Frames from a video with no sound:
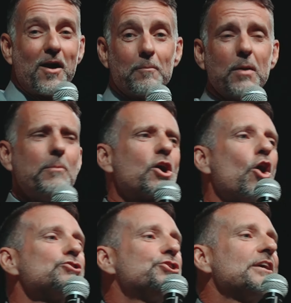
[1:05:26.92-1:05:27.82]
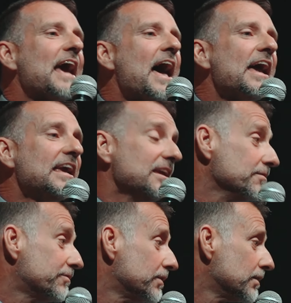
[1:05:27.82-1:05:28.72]
But because you gave,
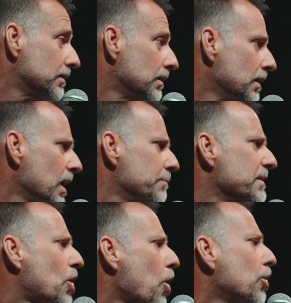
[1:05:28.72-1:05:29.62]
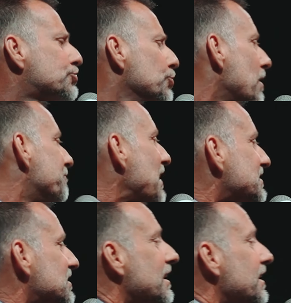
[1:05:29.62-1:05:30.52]
and because you
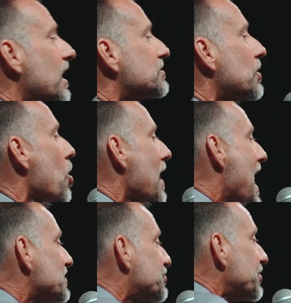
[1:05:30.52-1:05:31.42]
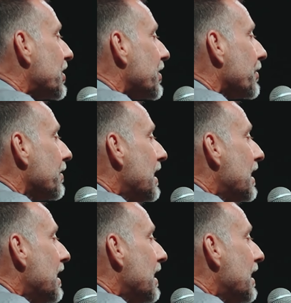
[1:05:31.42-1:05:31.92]
invested in us in our last year,